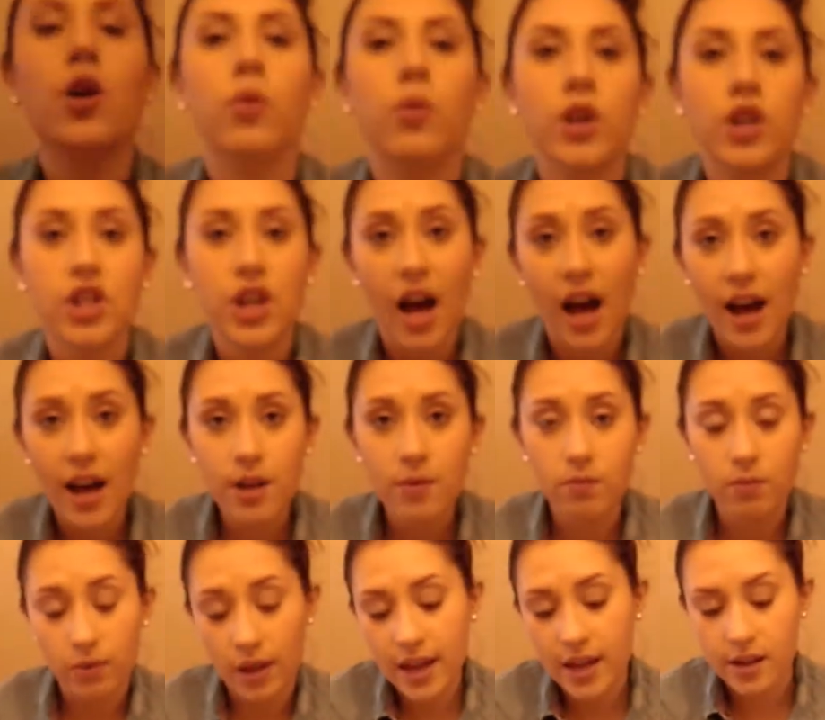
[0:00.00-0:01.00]
which I
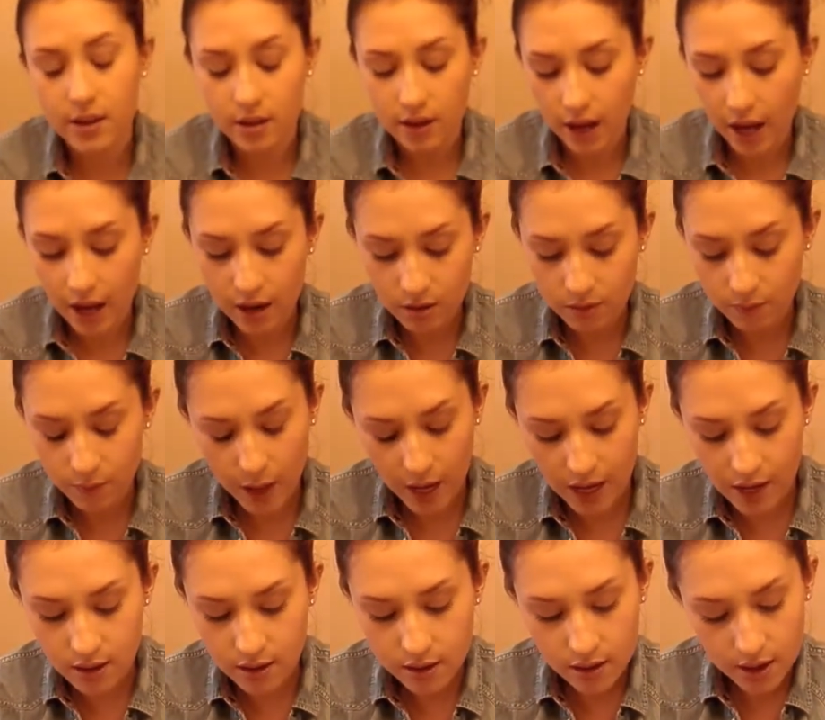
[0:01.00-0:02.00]
like. I don't
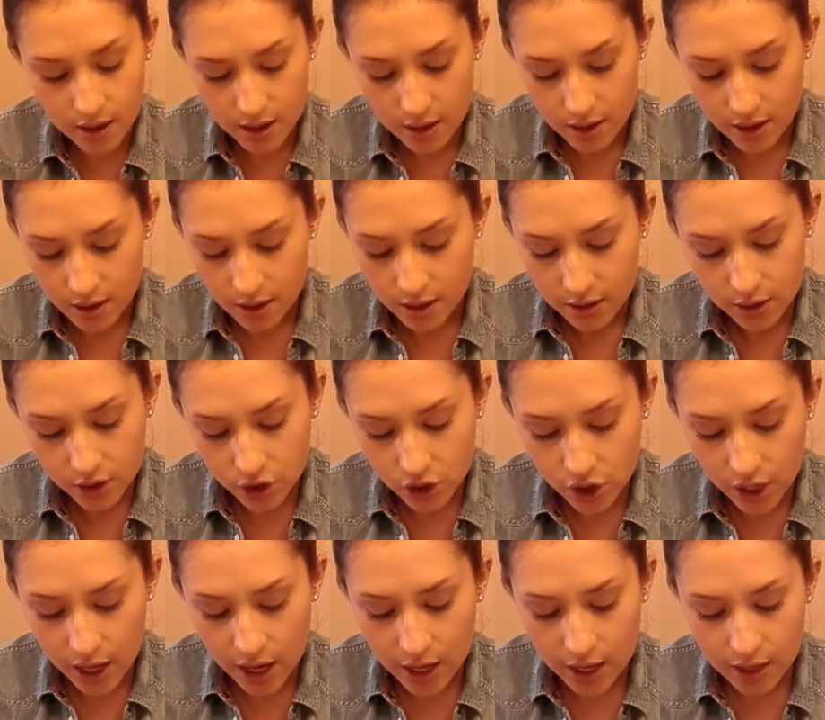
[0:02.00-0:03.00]
mind the
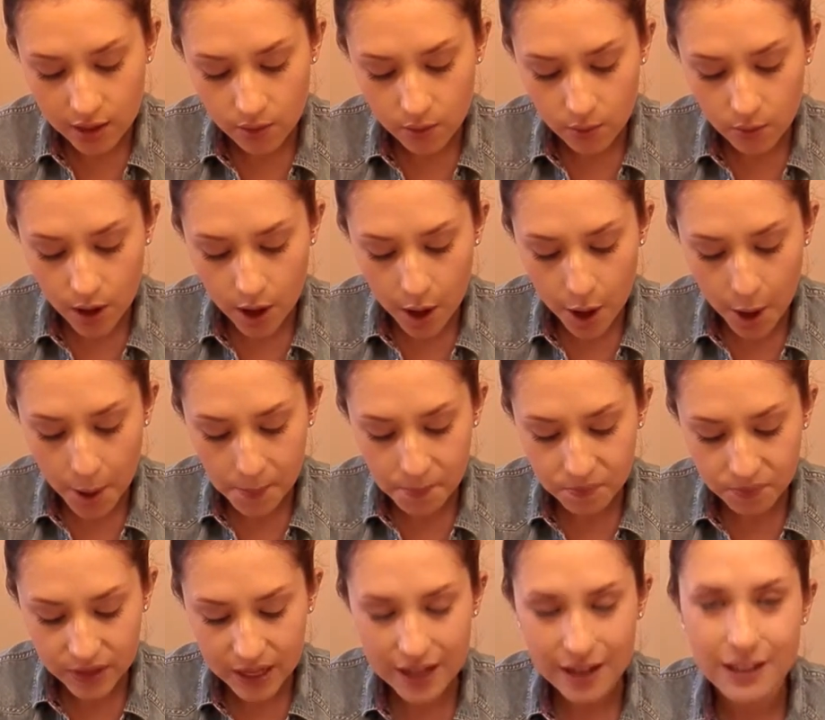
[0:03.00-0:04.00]
shine.
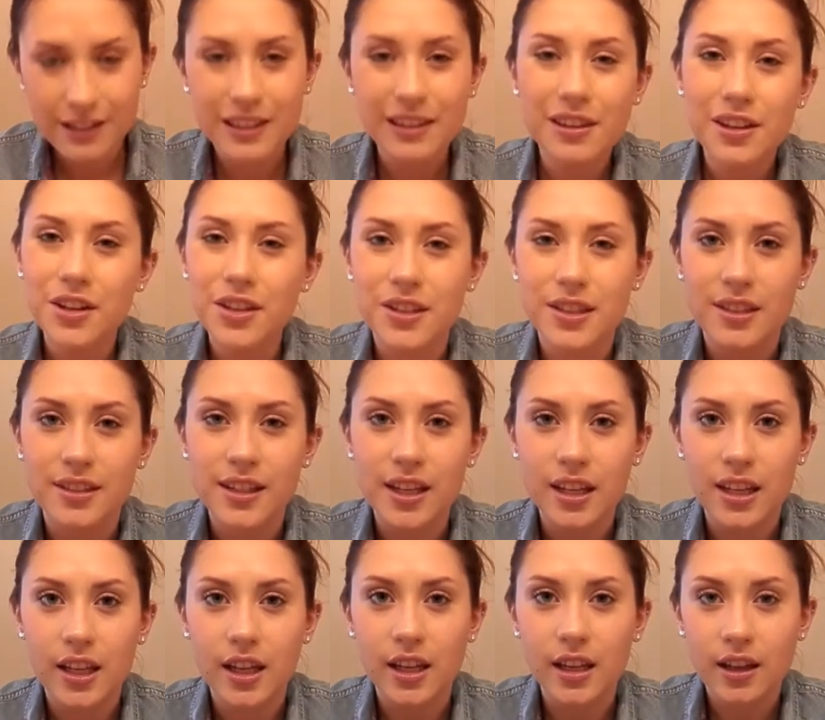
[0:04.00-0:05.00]
It is a little
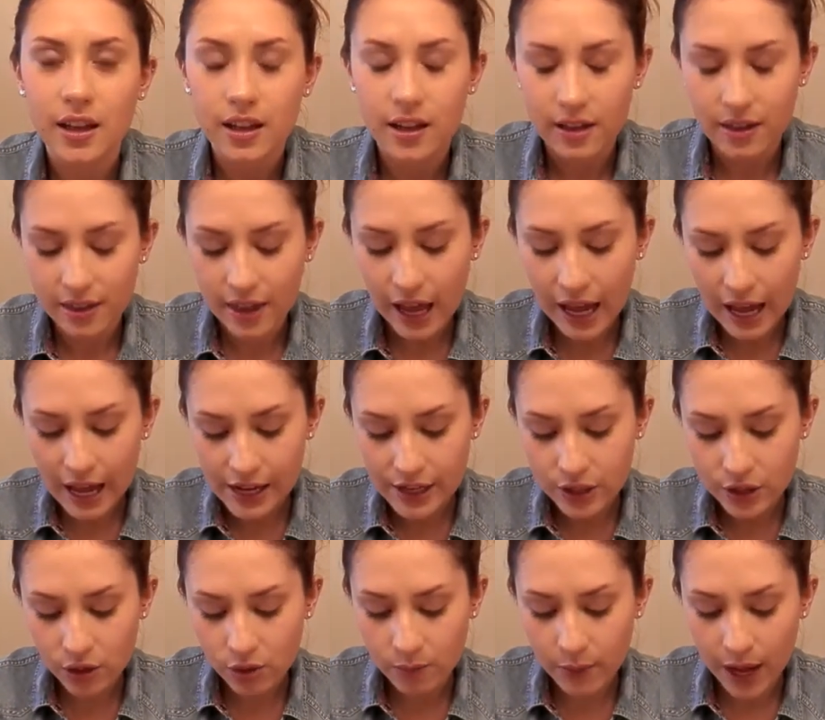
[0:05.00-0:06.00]
sticky. That I
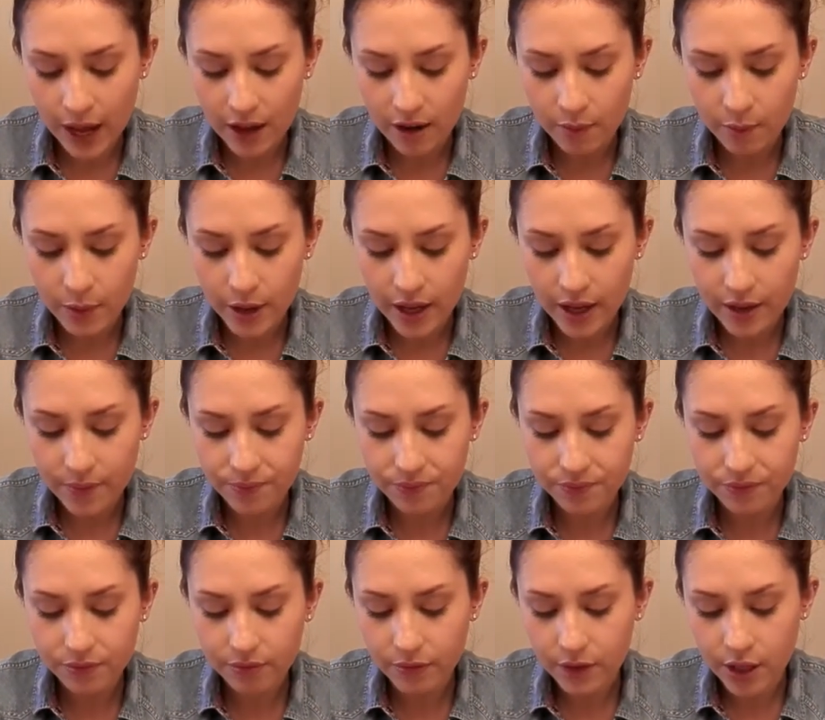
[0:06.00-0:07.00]
do mind, but
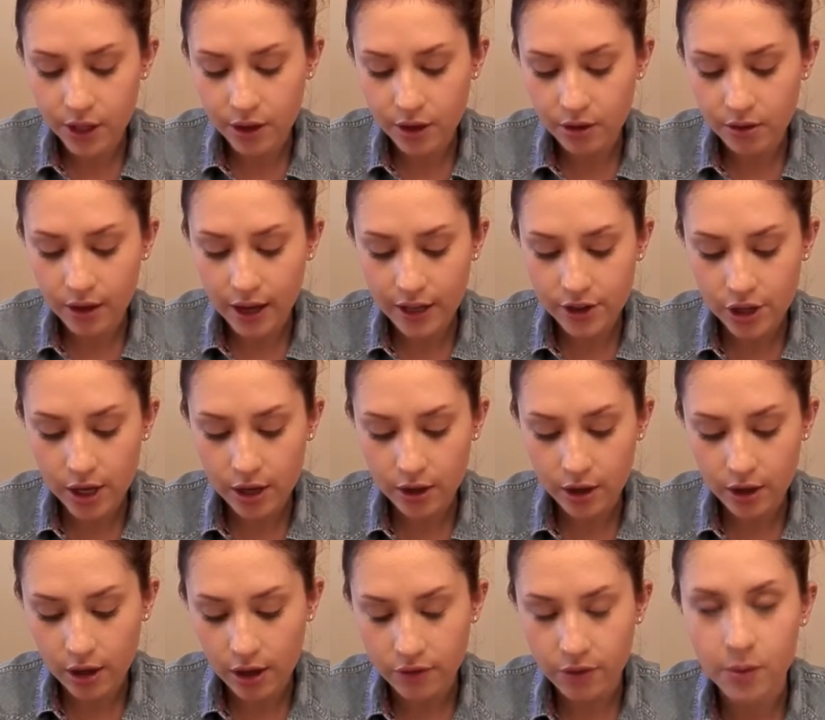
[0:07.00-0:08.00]
you know, I try to
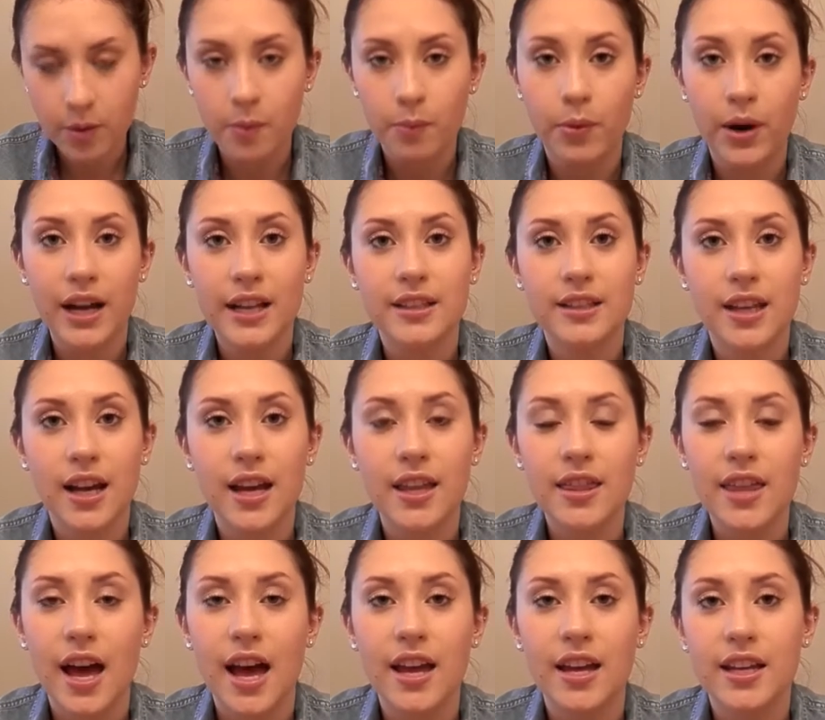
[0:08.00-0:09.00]
look at it from the bright side
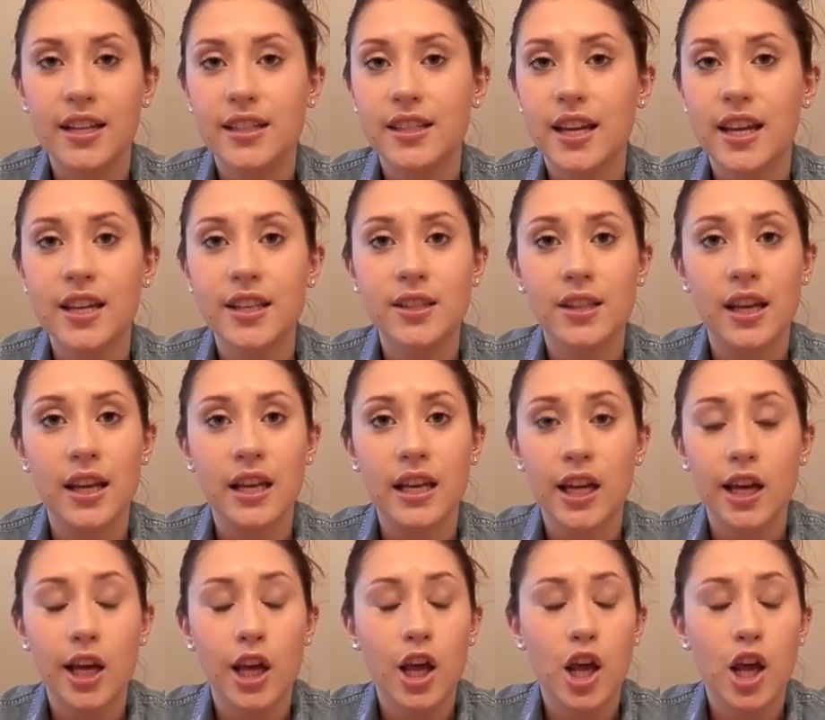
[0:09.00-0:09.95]
that it takes like